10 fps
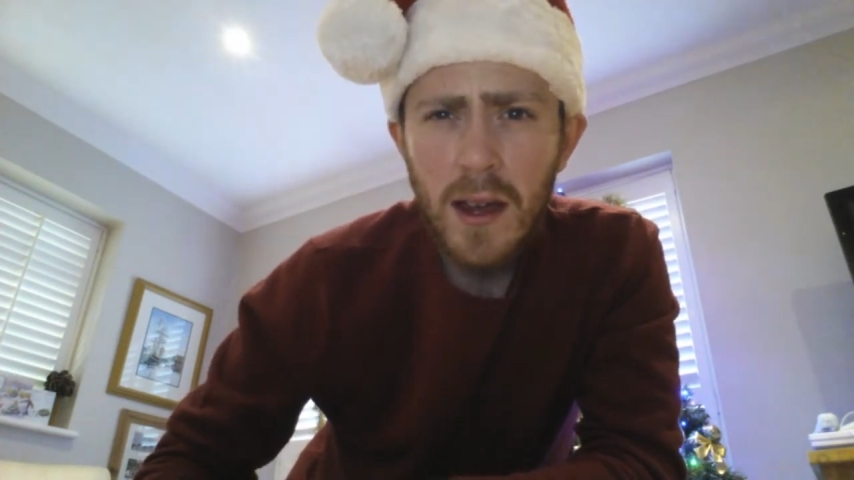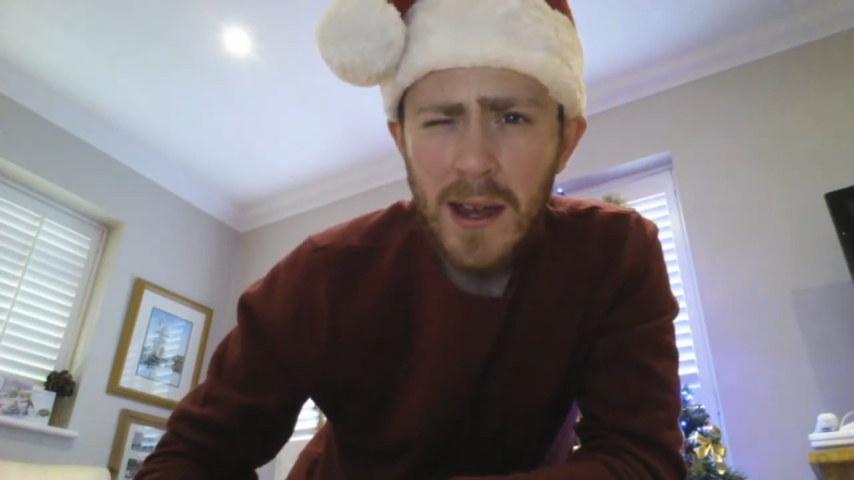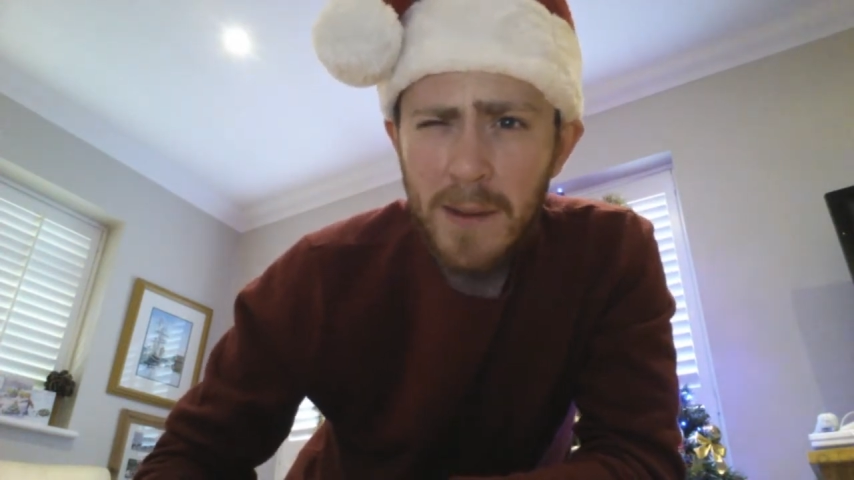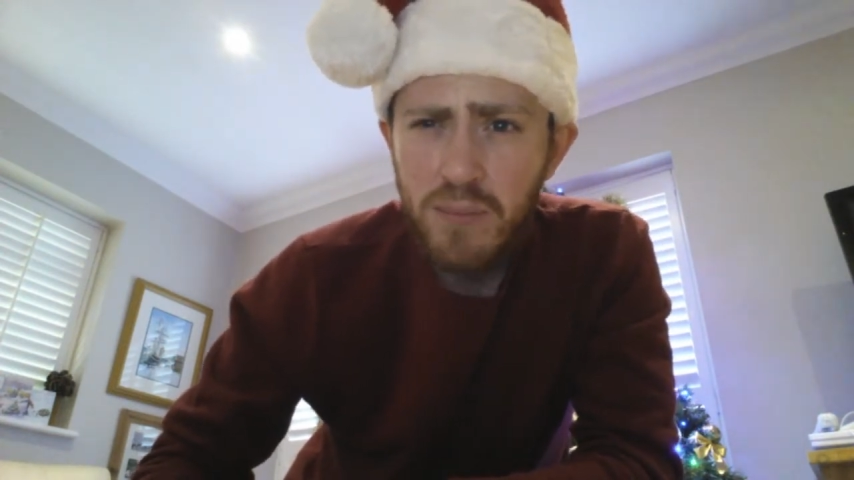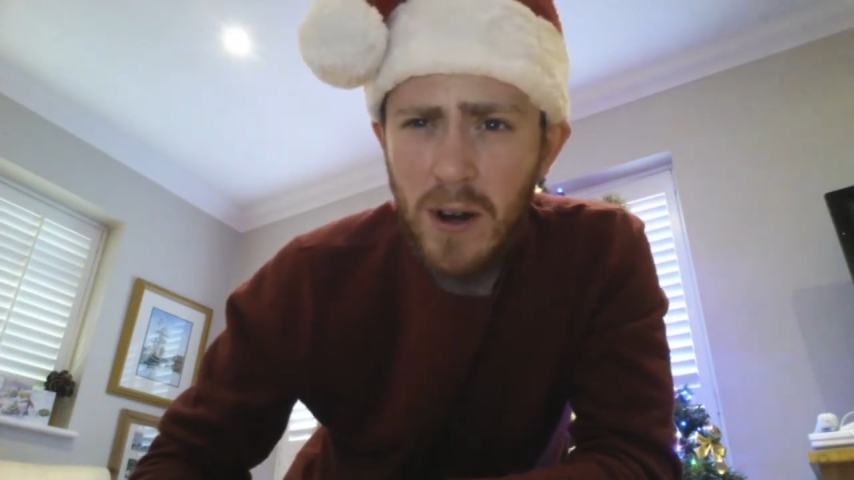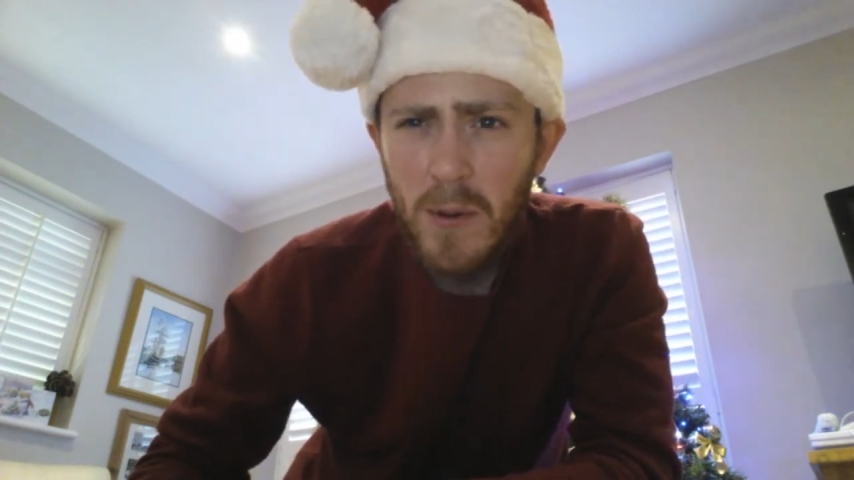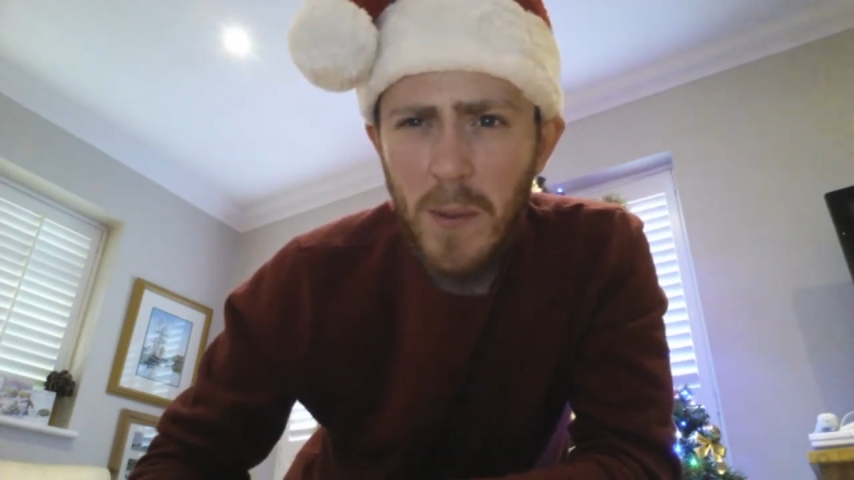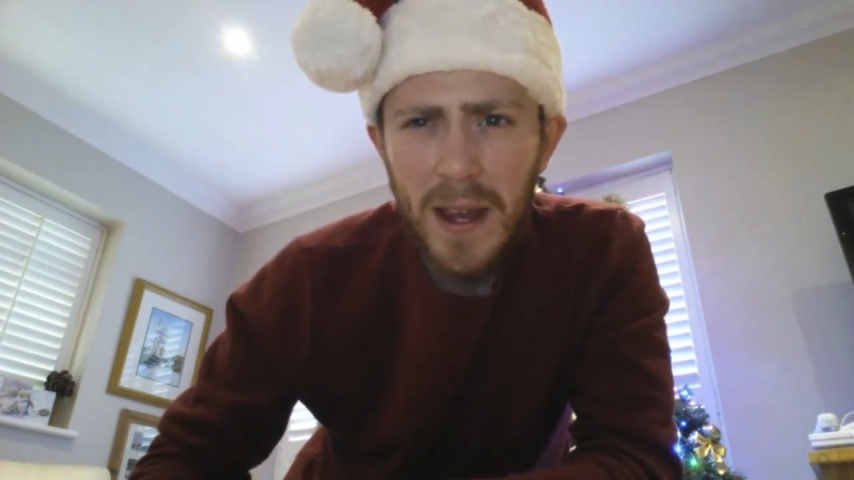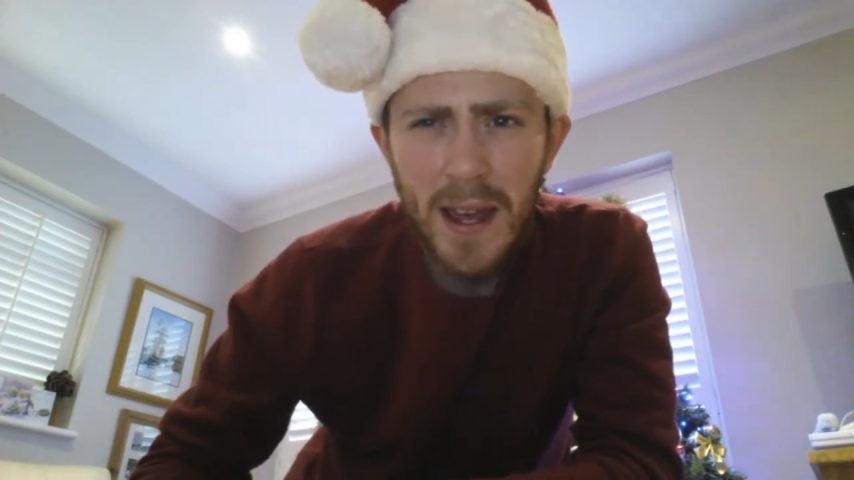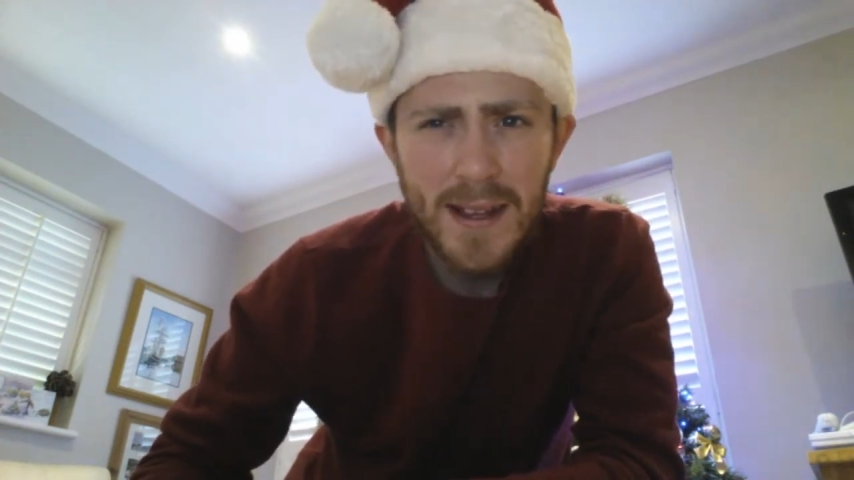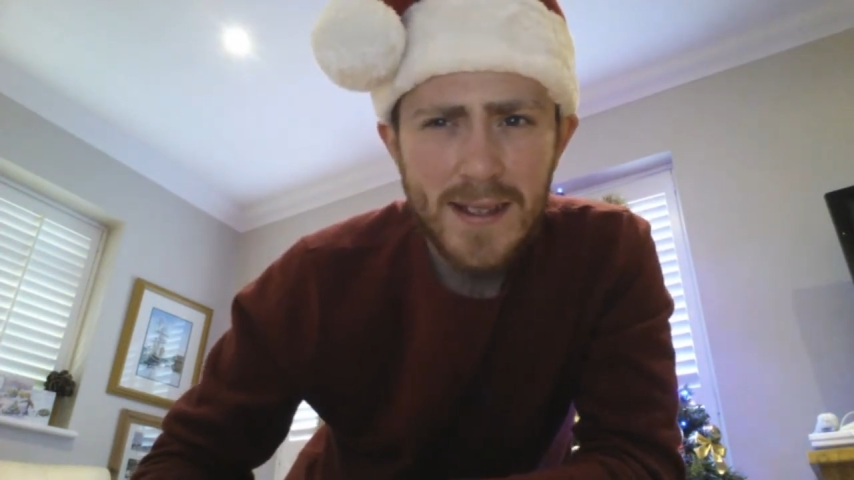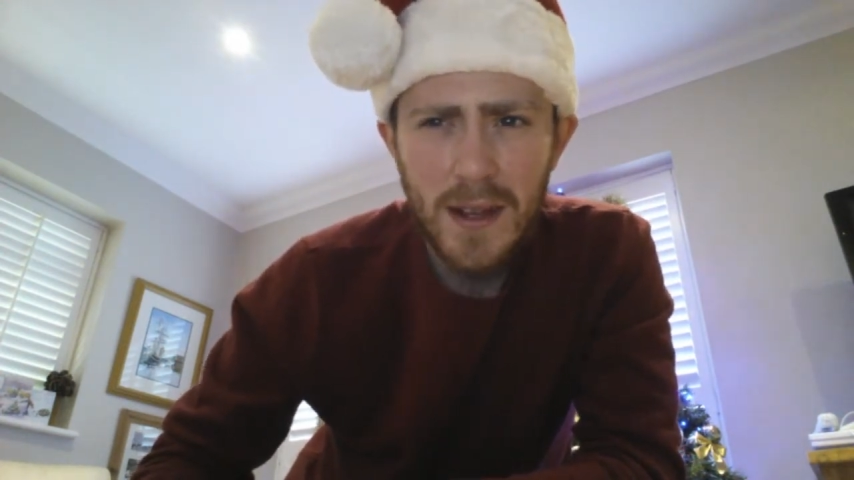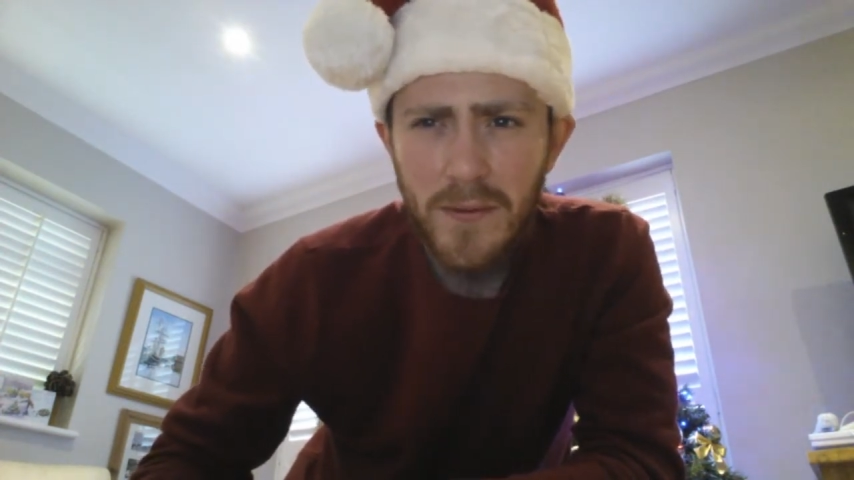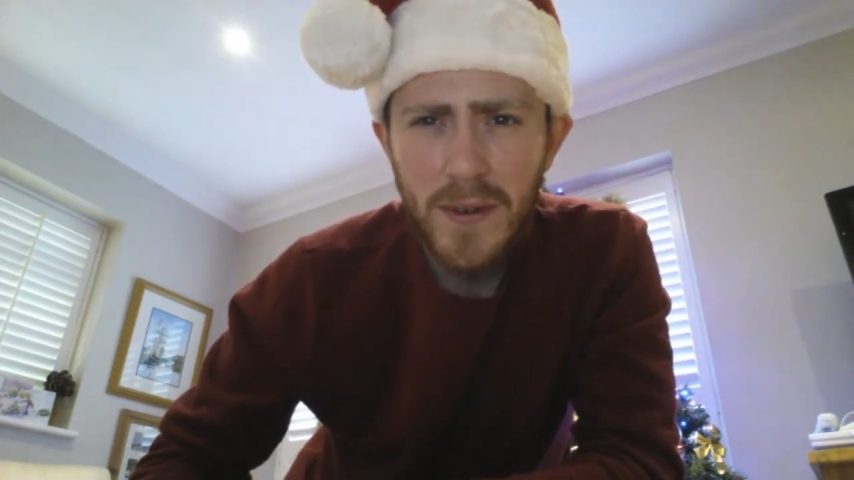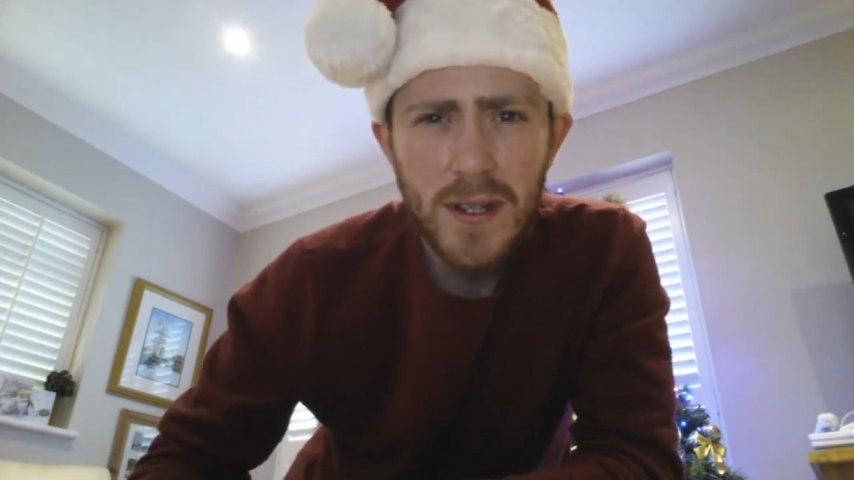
It probably has something